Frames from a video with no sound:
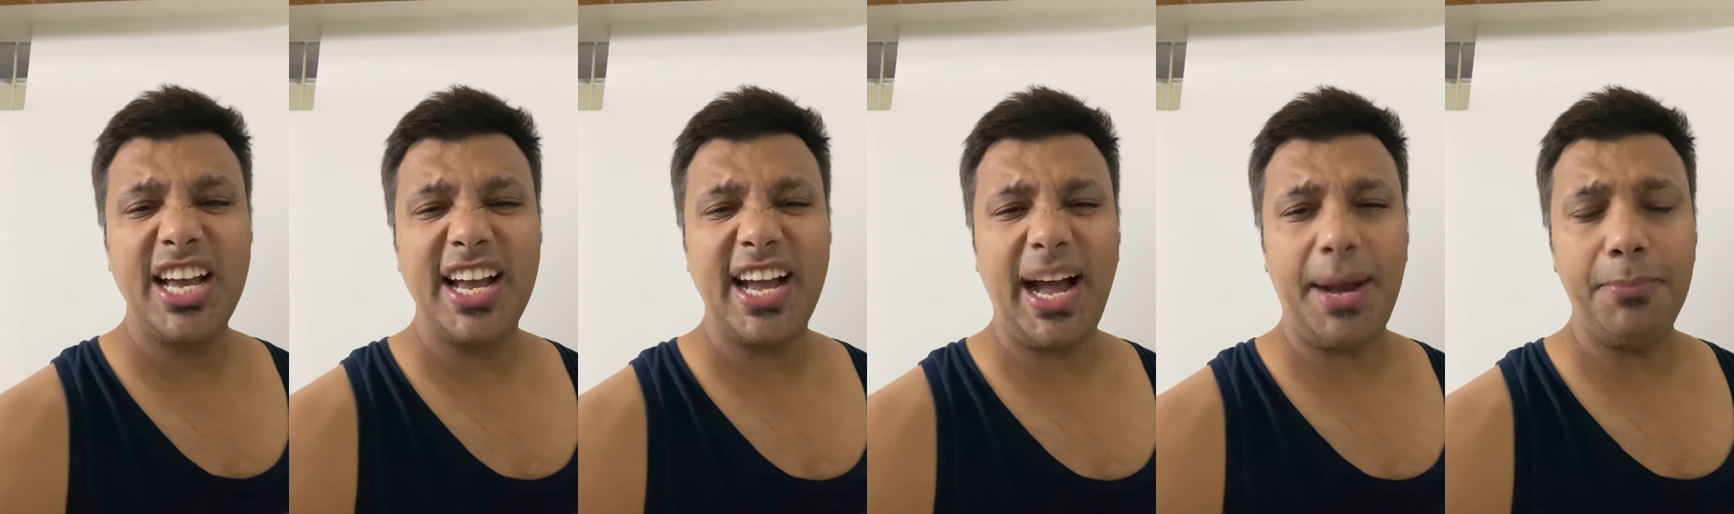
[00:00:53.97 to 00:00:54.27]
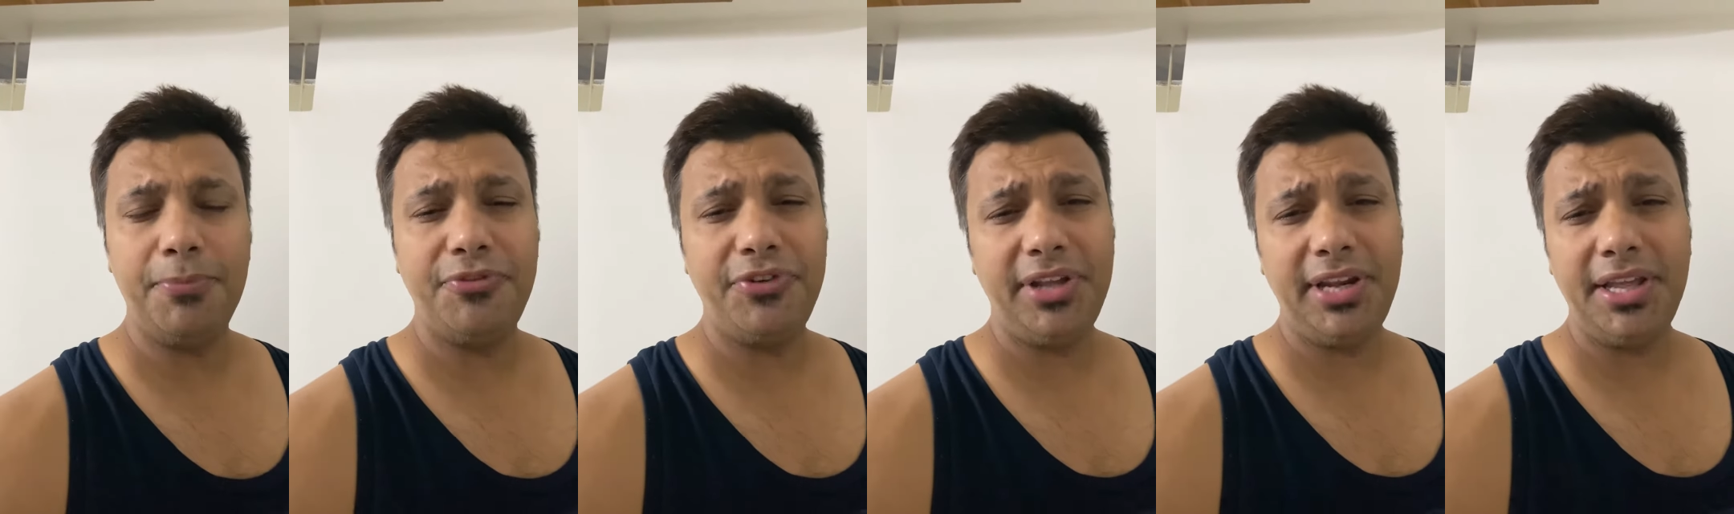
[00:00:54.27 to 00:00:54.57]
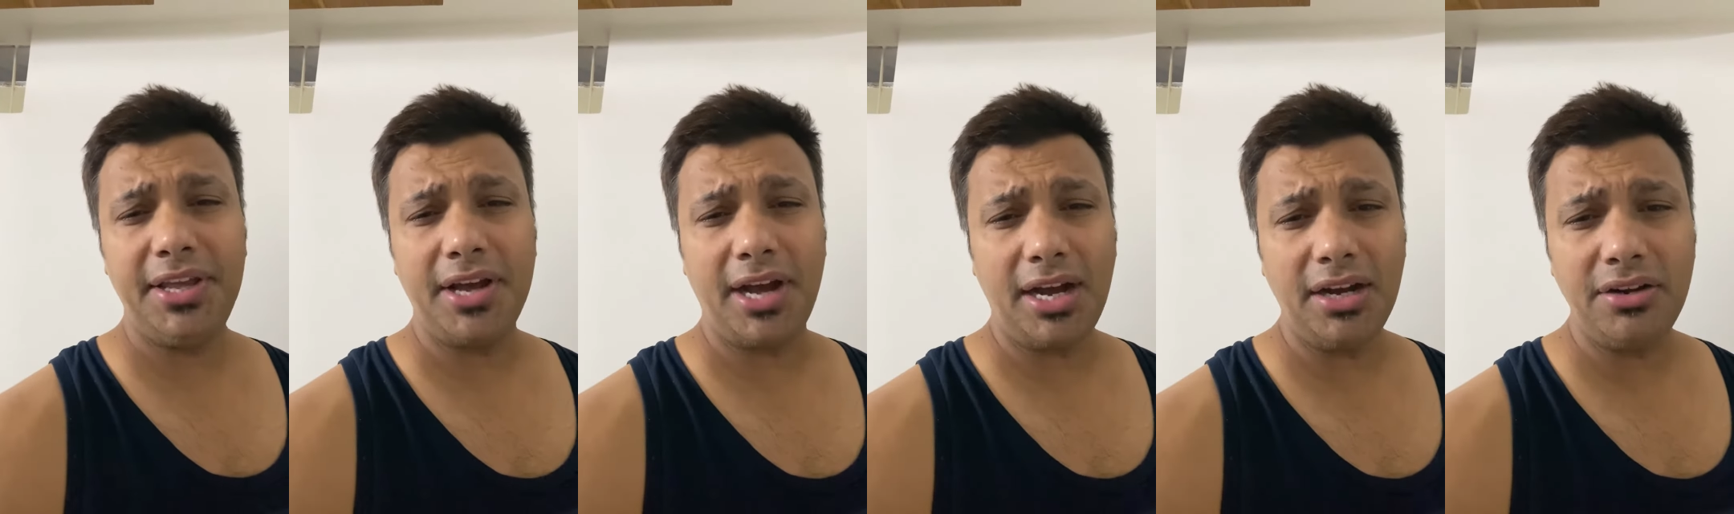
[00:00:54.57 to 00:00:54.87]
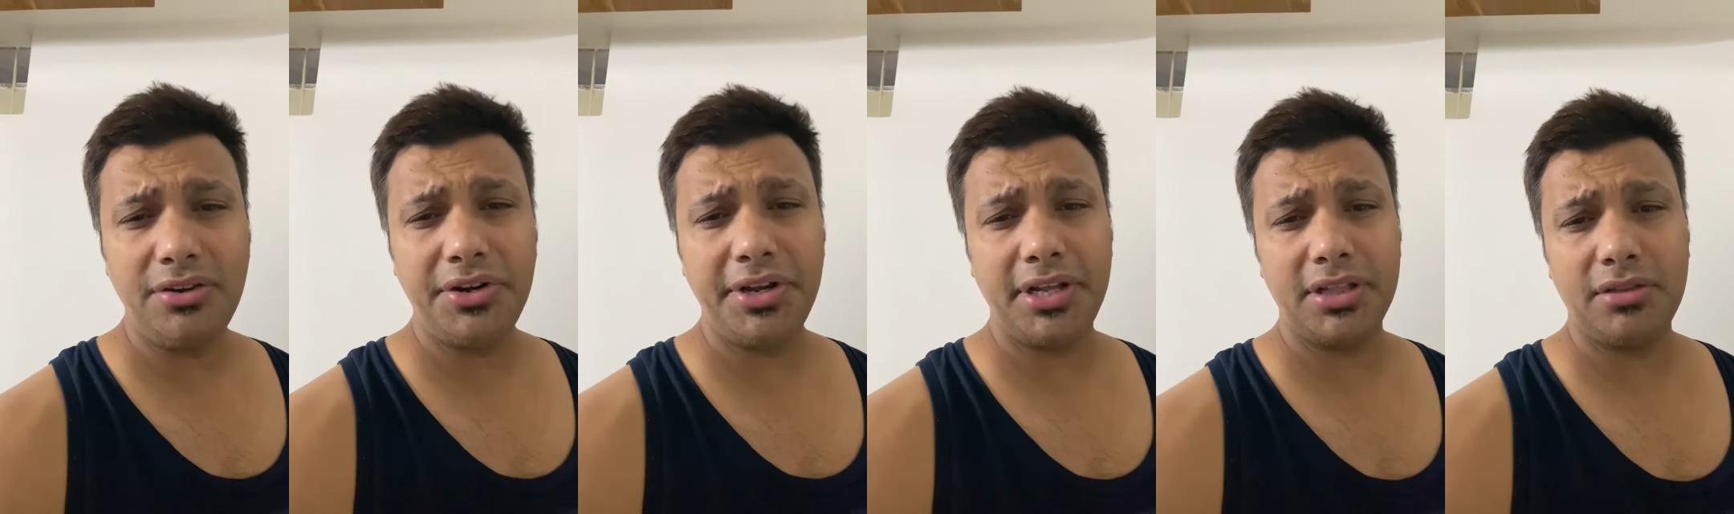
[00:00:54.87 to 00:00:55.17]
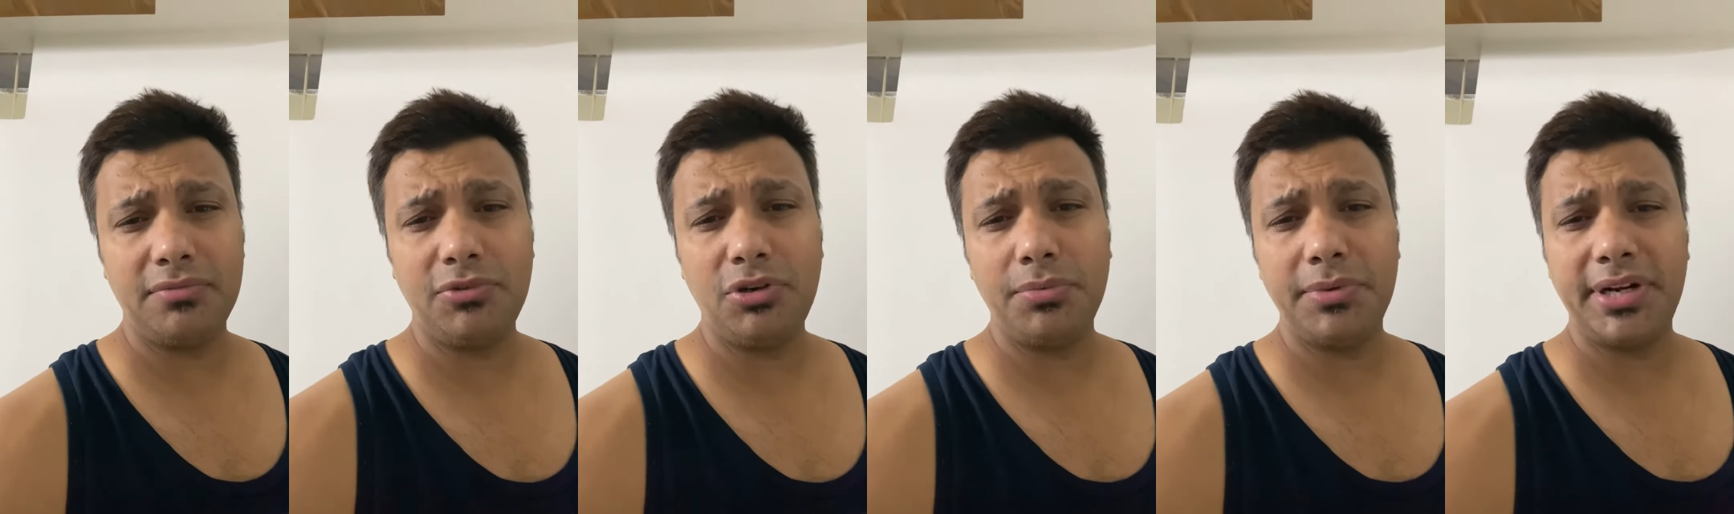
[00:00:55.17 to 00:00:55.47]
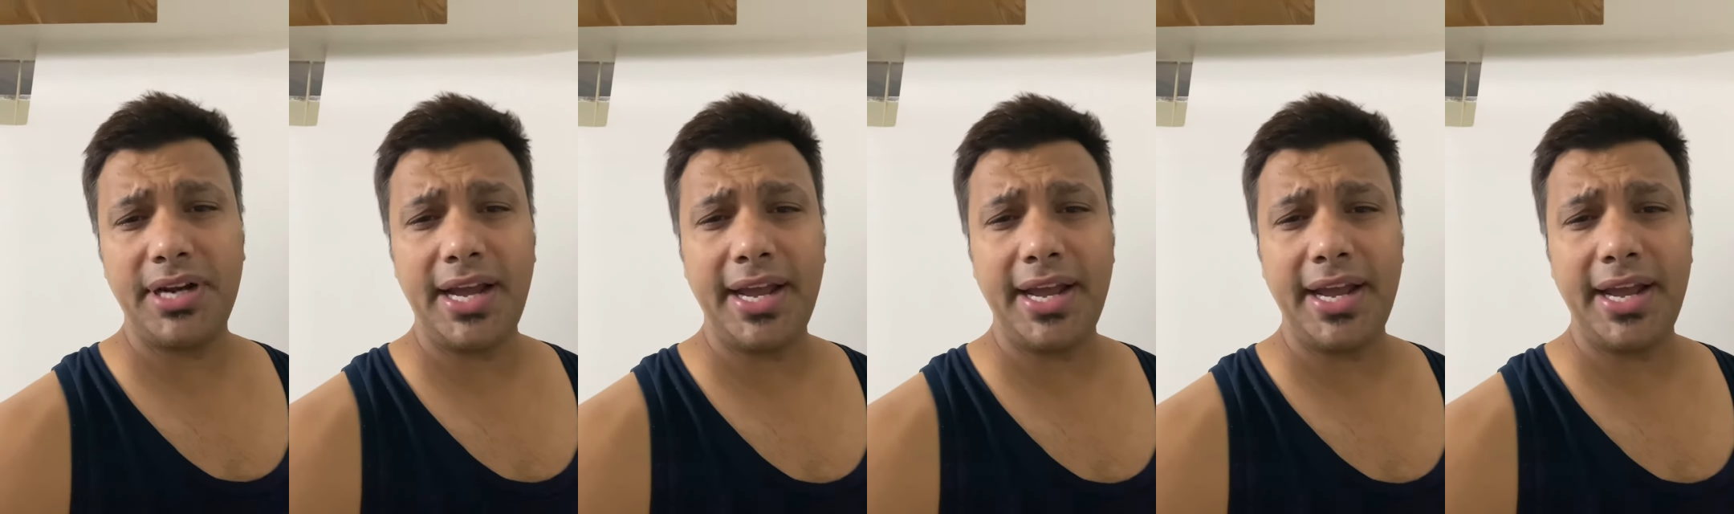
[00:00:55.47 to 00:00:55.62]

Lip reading: I'm feeling hungry at the moment.